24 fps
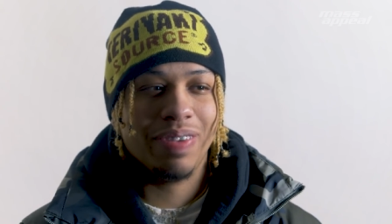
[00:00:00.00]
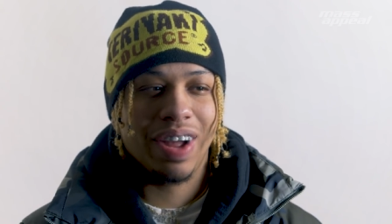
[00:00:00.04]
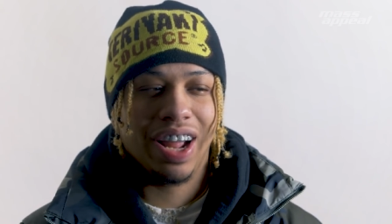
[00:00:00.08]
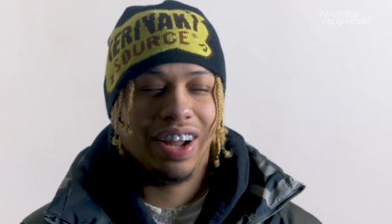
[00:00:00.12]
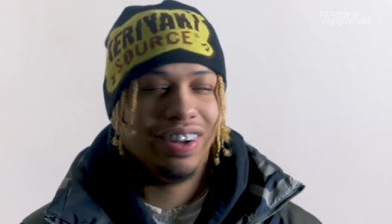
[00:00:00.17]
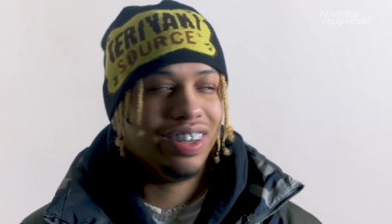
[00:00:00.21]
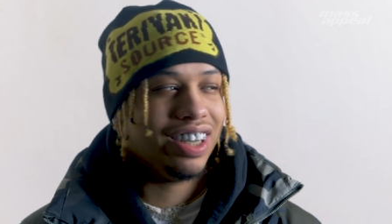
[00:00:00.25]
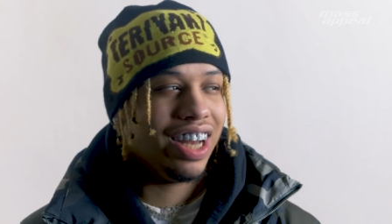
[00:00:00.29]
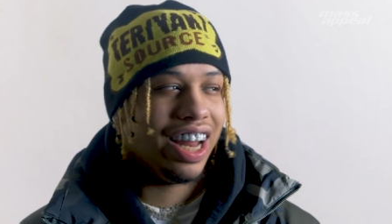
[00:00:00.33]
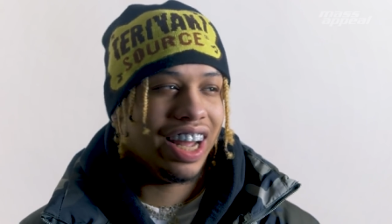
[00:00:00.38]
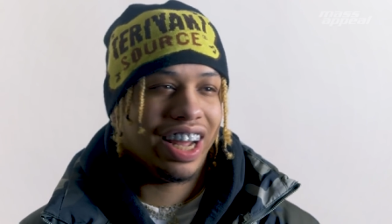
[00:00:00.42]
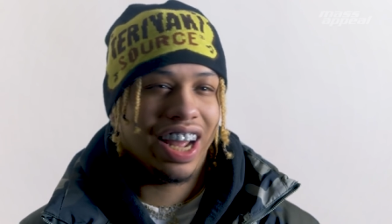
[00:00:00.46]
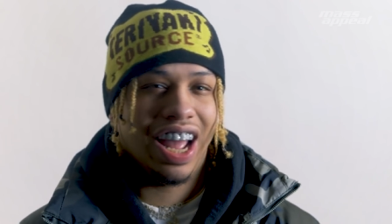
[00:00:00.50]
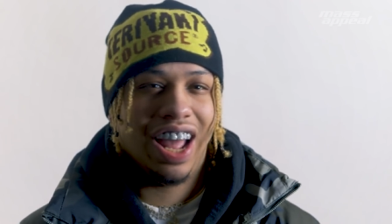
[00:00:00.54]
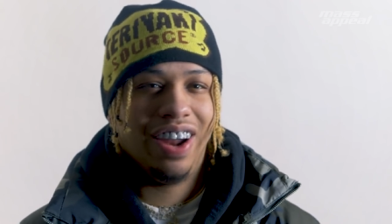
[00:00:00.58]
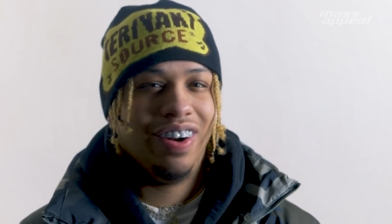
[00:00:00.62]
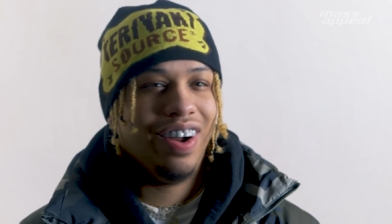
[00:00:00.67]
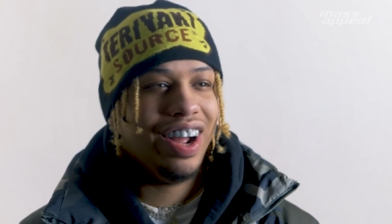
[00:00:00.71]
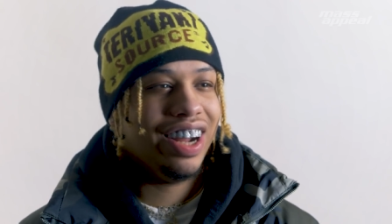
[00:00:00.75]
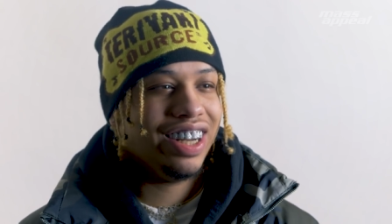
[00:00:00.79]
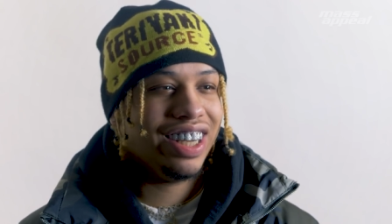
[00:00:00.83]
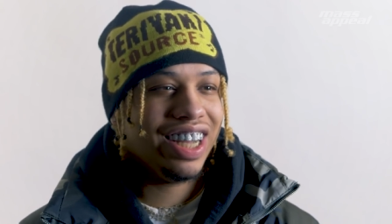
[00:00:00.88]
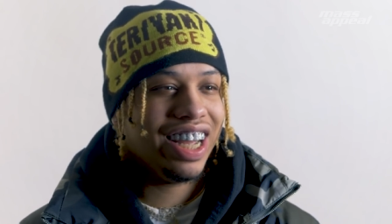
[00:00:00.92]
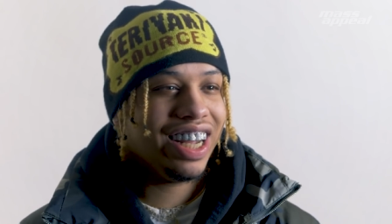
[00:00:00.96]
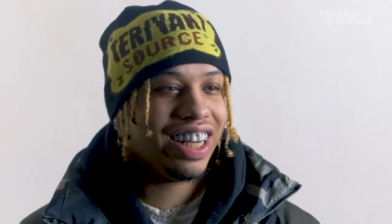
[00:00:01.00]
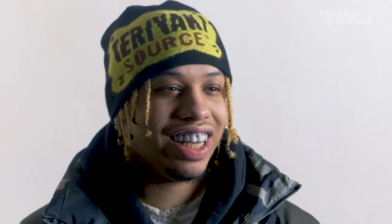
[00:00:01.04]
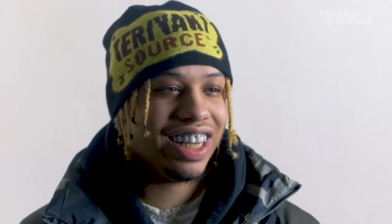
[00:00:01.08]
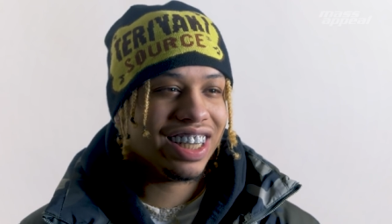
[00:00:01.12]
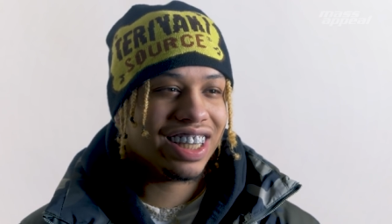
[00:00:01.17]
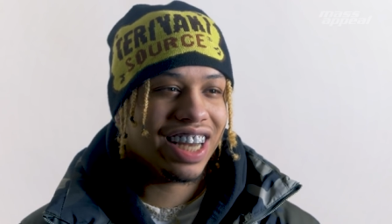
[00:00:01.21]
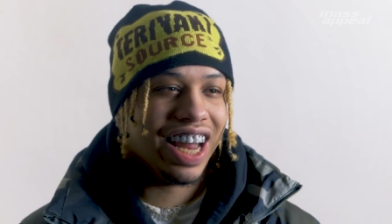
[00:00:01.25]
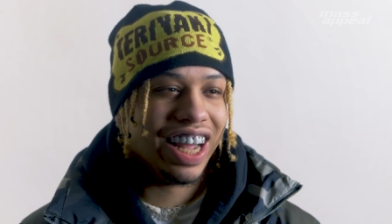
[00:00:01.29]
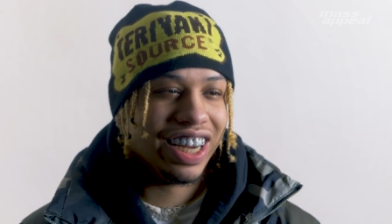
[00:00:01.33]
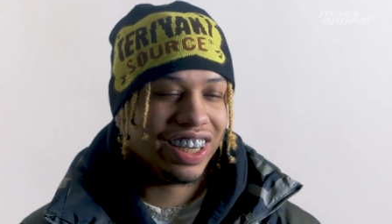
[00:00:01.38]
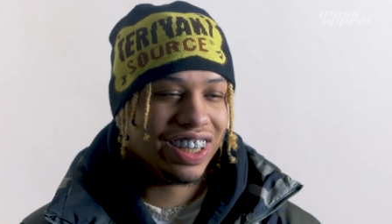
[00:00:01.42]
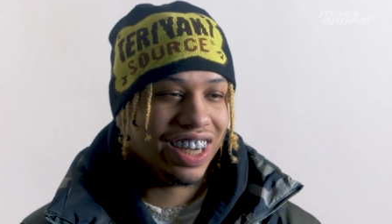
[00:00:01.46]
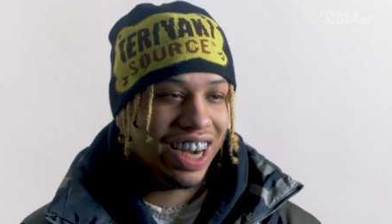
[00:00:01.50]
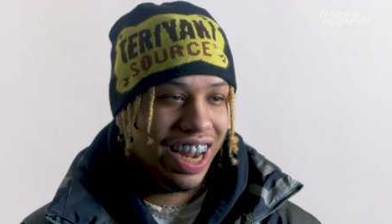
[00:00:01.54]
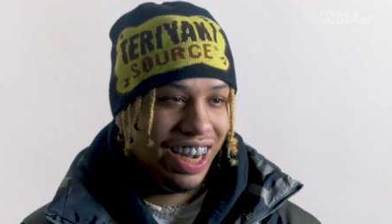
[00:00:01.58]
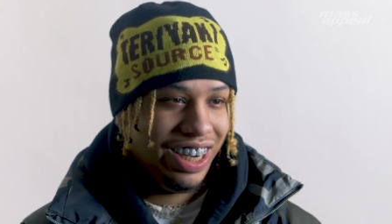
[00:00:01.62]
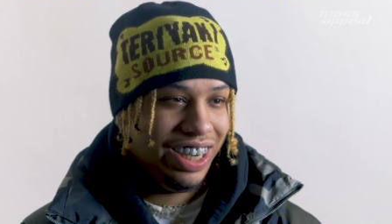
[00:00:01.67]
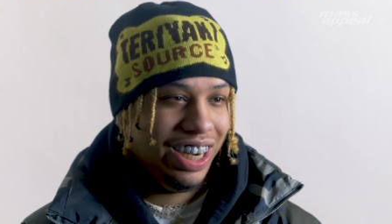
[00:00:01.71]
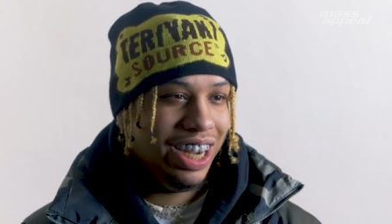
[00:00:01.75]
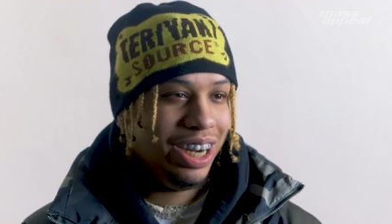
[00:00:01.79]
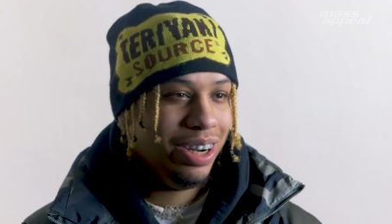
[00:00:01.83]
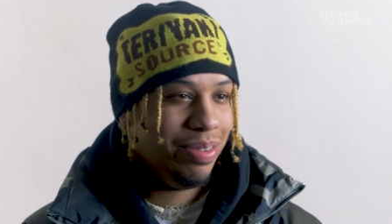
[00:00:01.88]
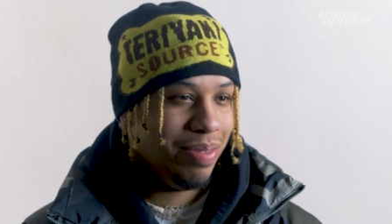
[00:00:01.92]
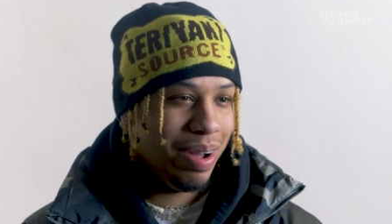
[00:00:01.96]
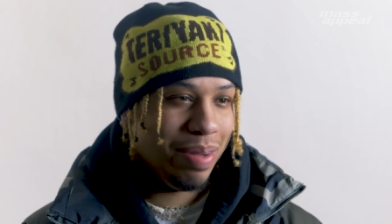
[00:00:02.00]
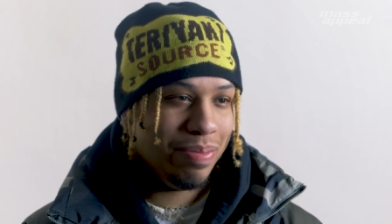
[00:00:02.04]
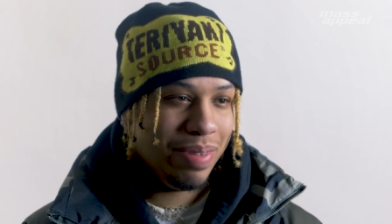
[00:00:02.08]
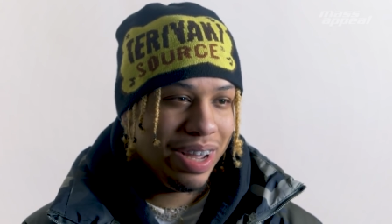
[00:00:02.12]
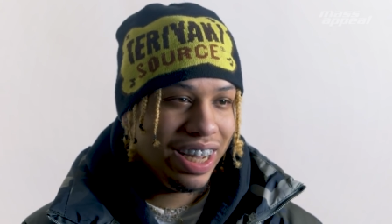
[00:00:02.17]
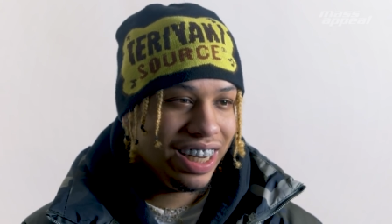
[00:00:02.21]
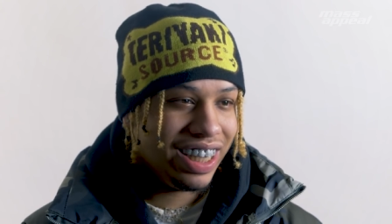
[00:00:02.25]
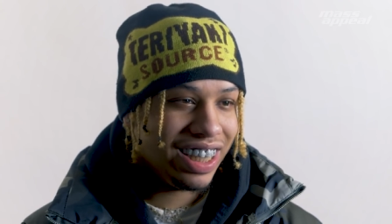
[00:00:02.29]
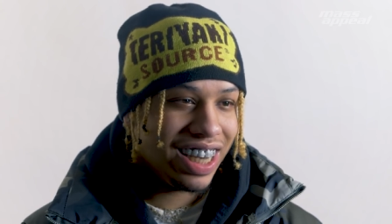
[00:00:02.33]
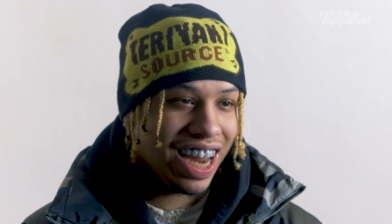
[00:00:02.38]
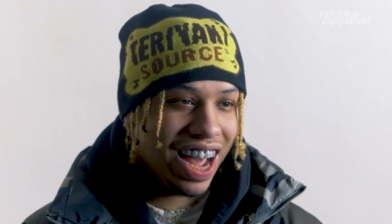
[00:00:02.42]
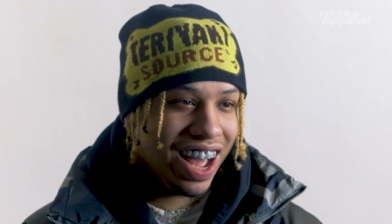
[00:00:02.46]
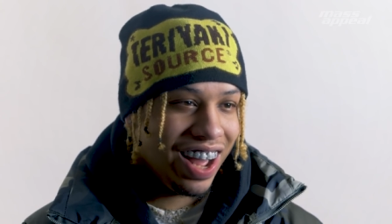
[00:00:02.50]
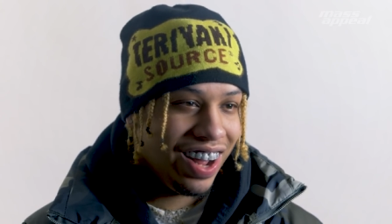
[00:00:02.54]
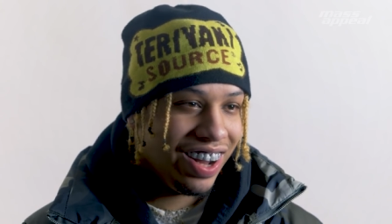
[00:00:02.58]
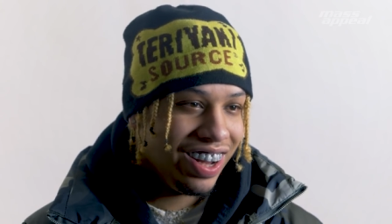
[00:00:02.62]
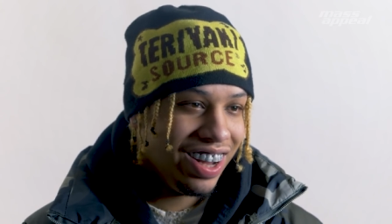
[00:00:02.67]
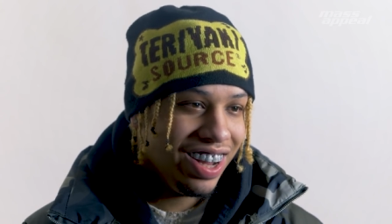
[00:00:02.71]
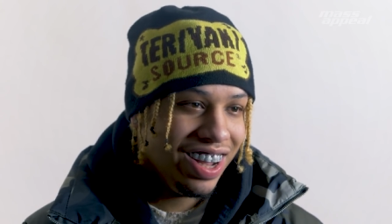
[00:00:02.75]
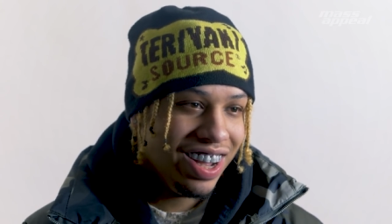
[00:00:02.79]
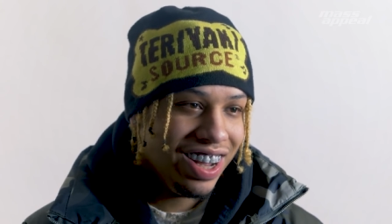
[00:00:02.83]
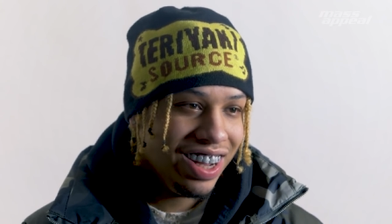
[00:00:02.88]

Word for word: but I was like, how do I take this? Like, should I change my beat style?